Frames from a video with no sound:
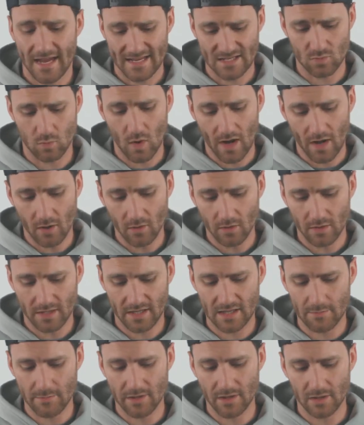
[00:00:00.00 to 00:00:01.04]
As well,
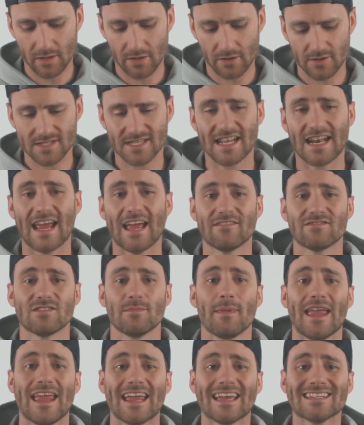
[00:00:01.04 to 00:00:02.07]
in the middle here, it's going to have
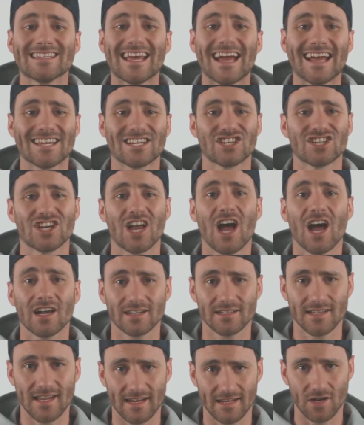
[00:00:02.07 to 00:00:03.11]
some
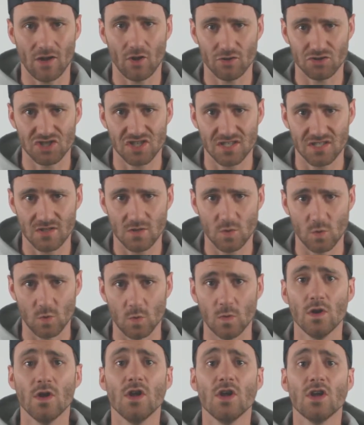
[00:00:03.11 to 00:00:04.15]
anti-shock technology
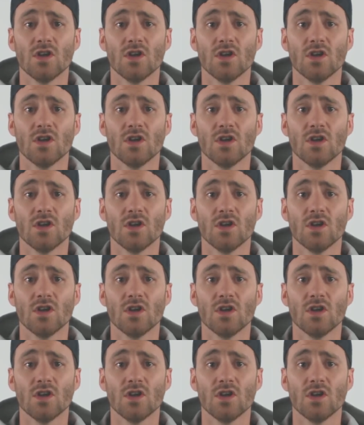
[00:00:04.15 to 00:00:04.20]
too,